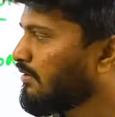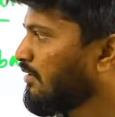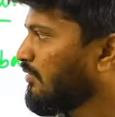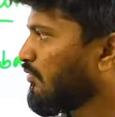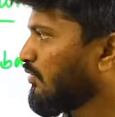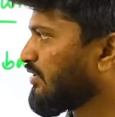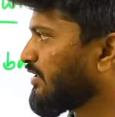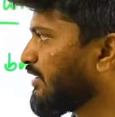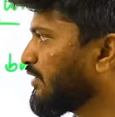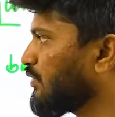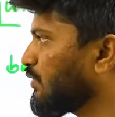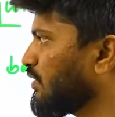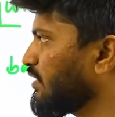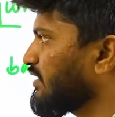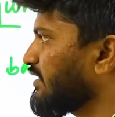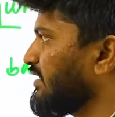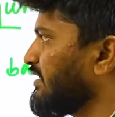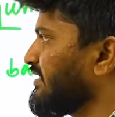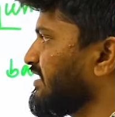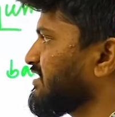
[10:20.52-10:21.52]
1 and 2 are
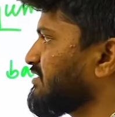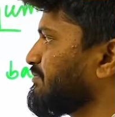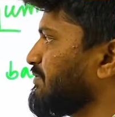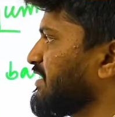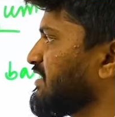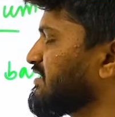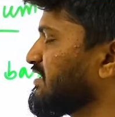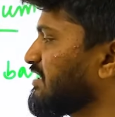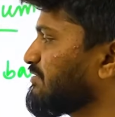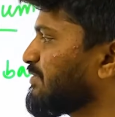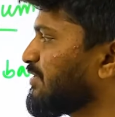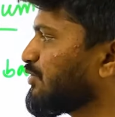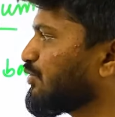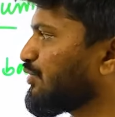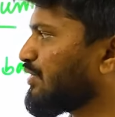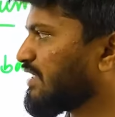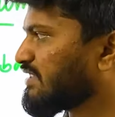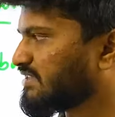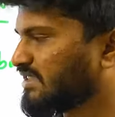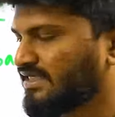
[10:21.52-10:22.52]
correct, as statement
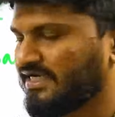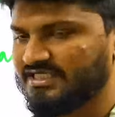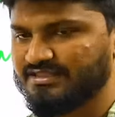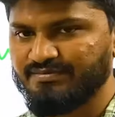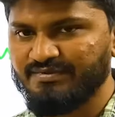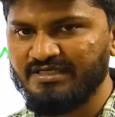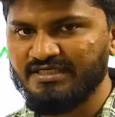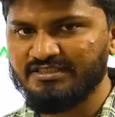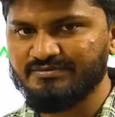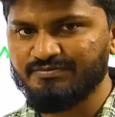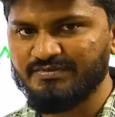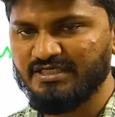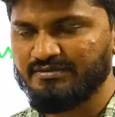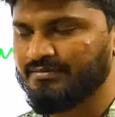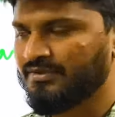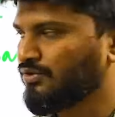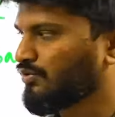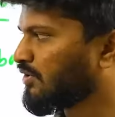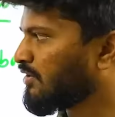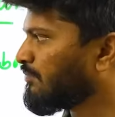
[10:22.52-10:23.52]
2 doesn't explain
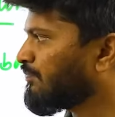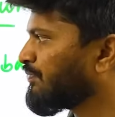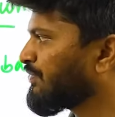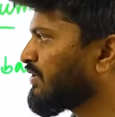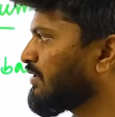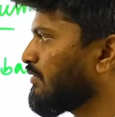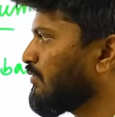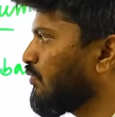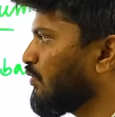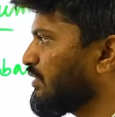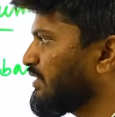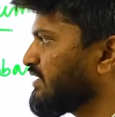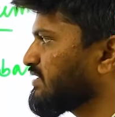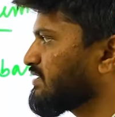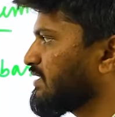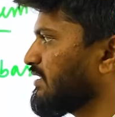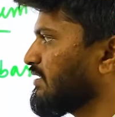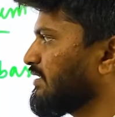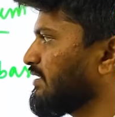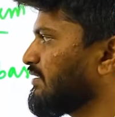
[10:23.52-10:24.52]
statement 1. 1 is
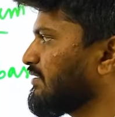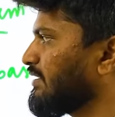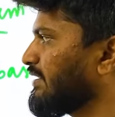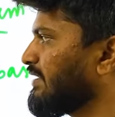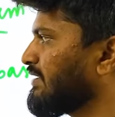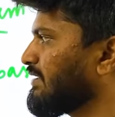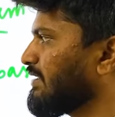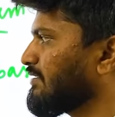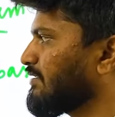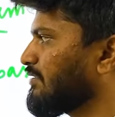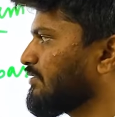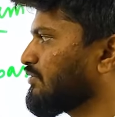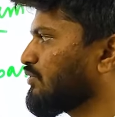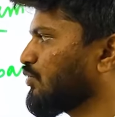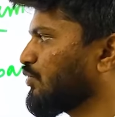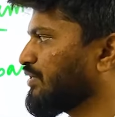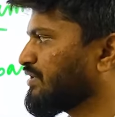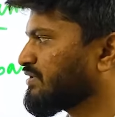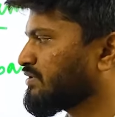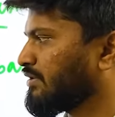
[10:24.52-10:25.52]
correct, other
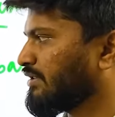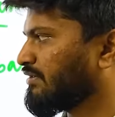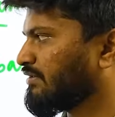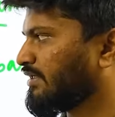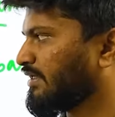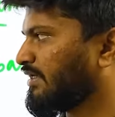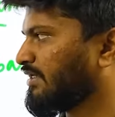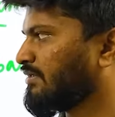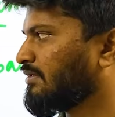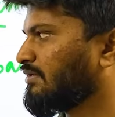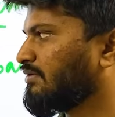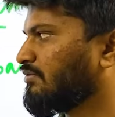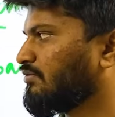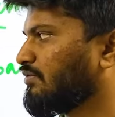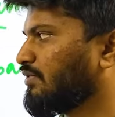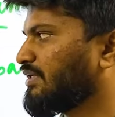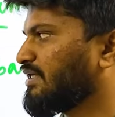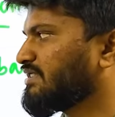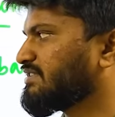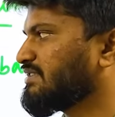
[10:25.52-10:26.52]
2 is incorrect.
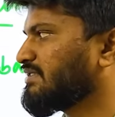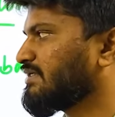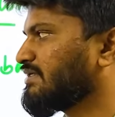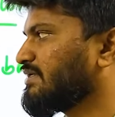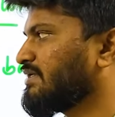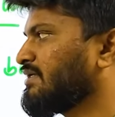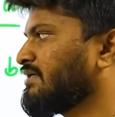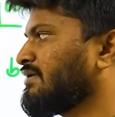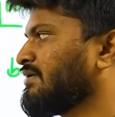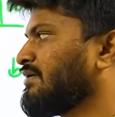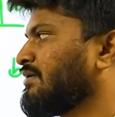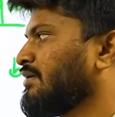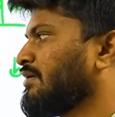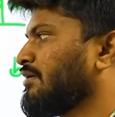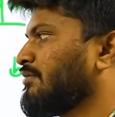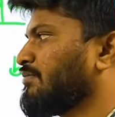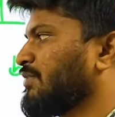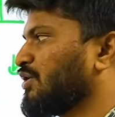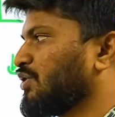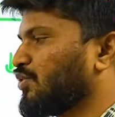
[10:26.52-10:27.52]
1 is incorrect,
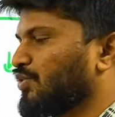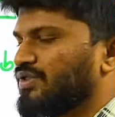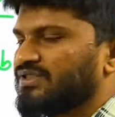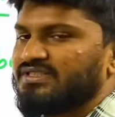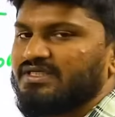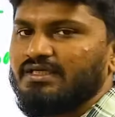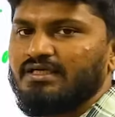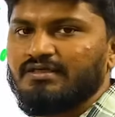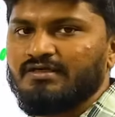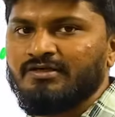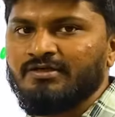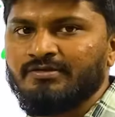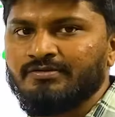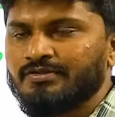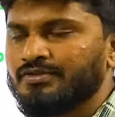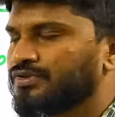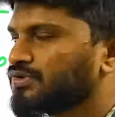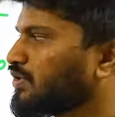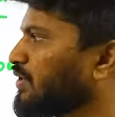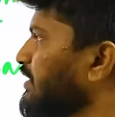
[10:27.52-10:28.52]
but 2 is correct.
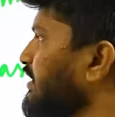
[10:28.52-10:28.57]
So